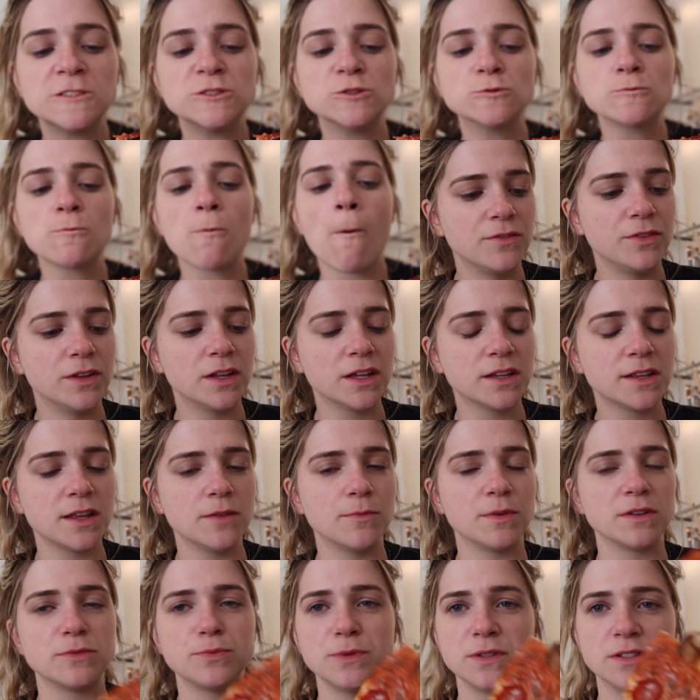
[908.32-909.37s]
I feel like it
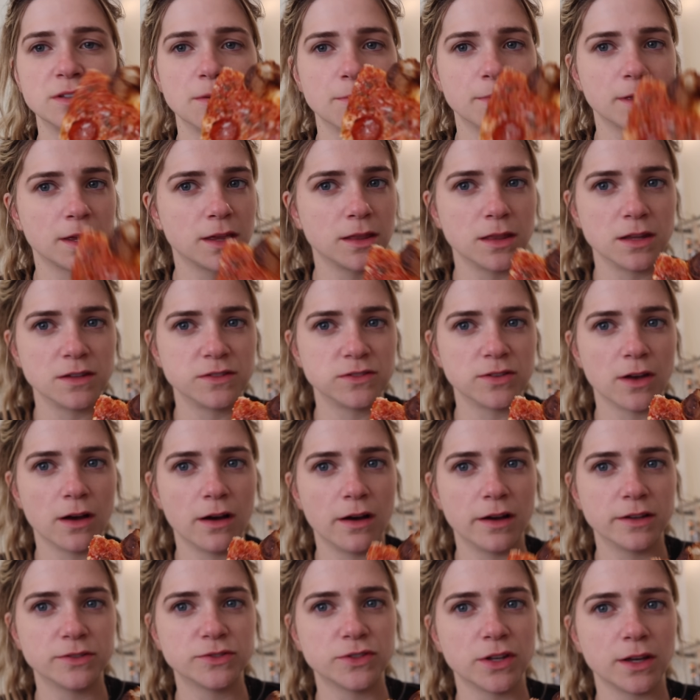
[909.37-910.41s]
must be something in the
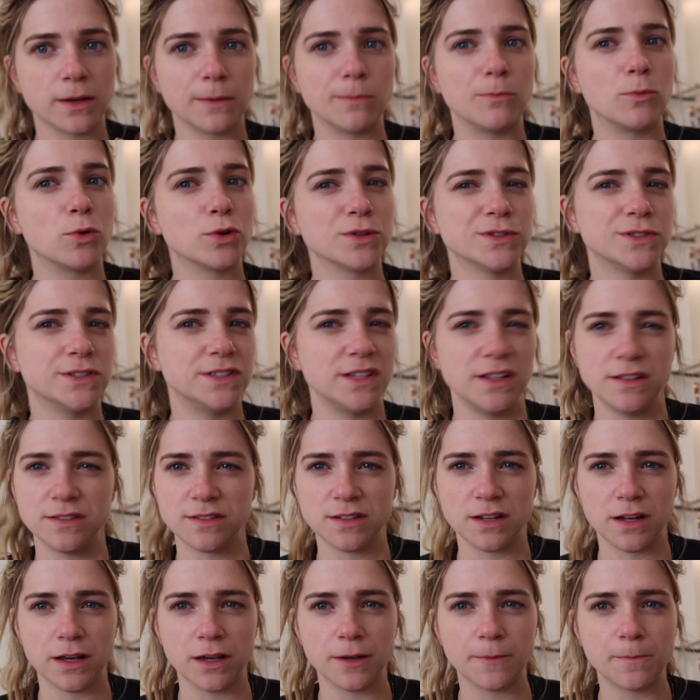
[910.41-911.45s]
sauce, like more
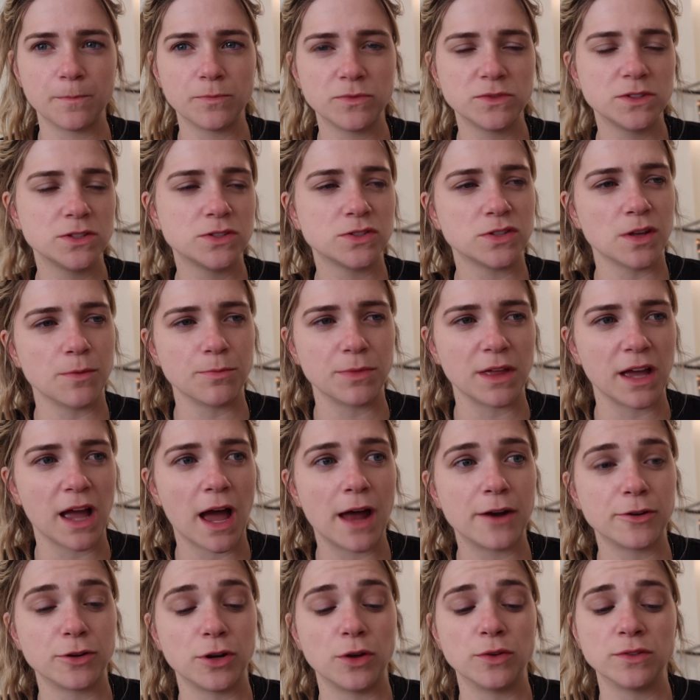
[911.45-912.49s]
seasoning, something. I
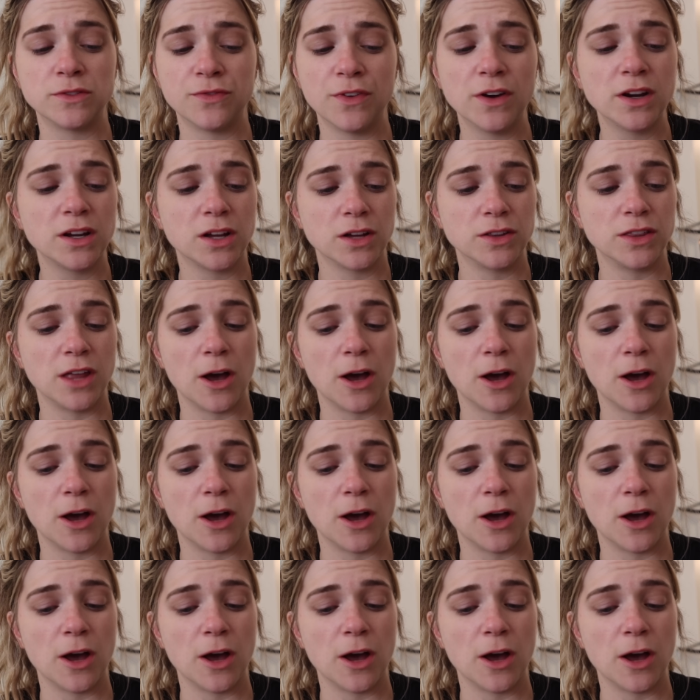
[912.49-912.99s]
don't know, it's very good